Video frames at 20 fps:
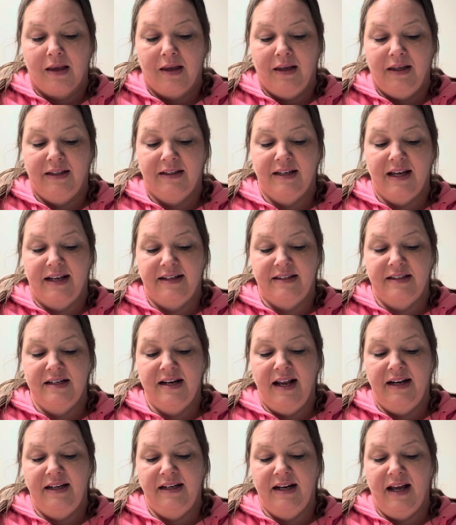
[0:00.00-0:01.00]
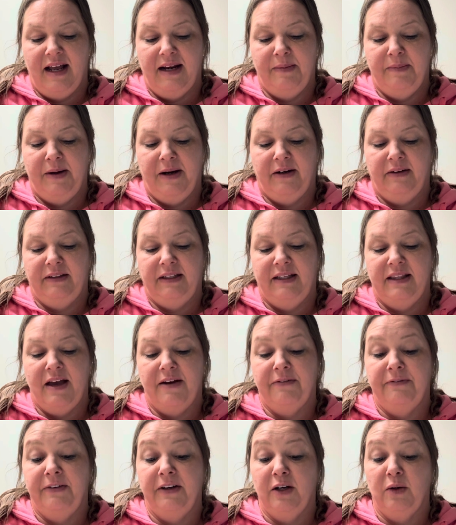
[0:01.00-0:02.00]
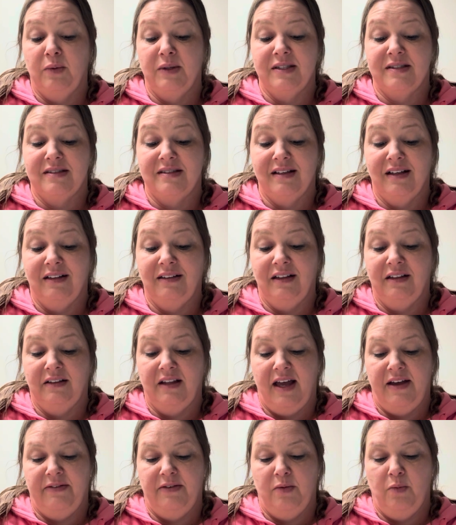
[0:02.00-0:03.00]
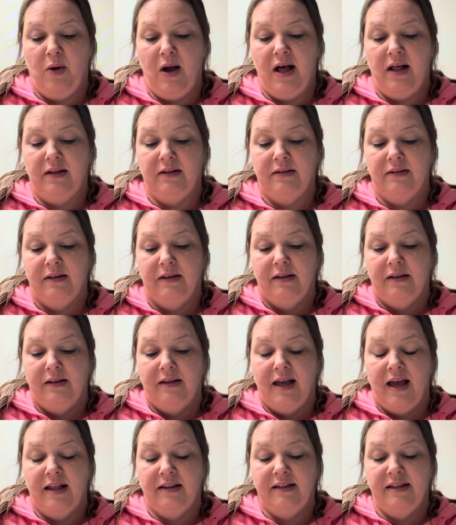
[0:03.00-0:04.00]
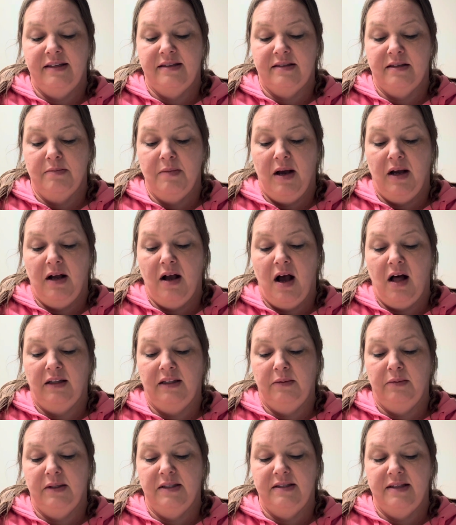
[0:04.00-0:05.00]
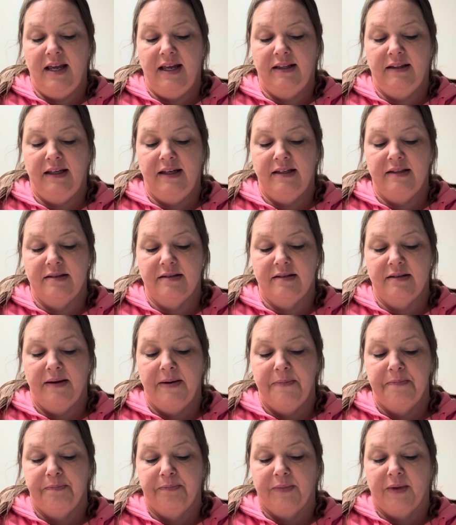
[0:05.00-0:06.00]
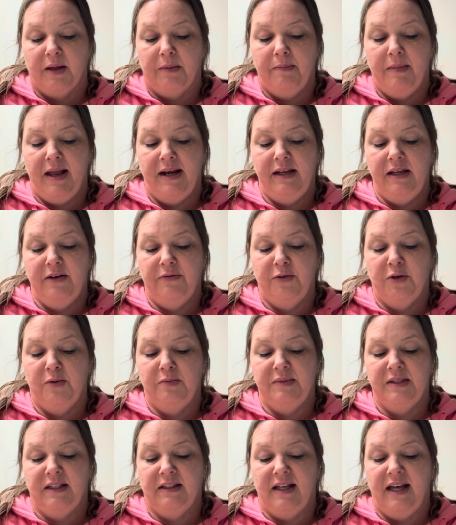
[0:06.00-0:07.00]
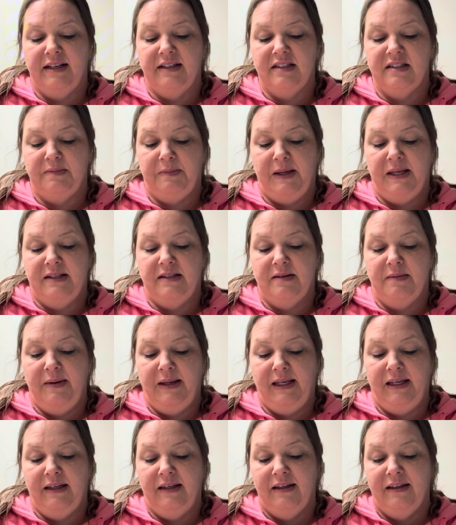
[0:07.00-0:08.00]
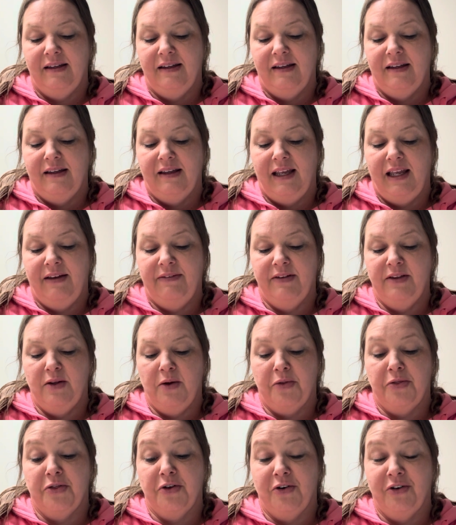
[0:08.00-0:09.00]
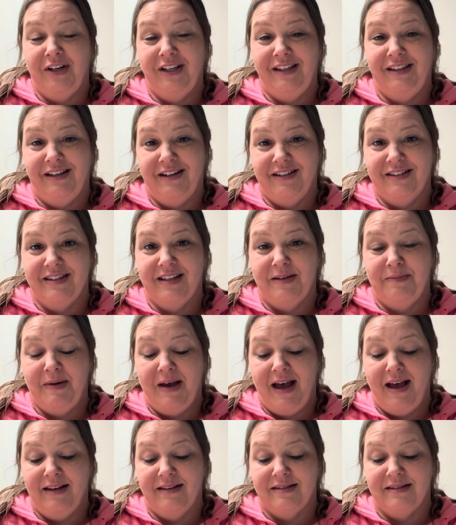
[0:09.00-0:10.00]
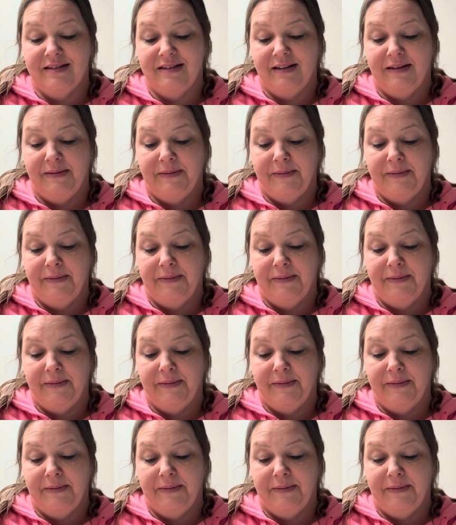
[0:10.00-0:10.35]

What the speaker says: In 1999, apparently, that fear was still alive and well, at least among Hollywood's A-list, many of whom declined to speak to me, even though 30 years had passed.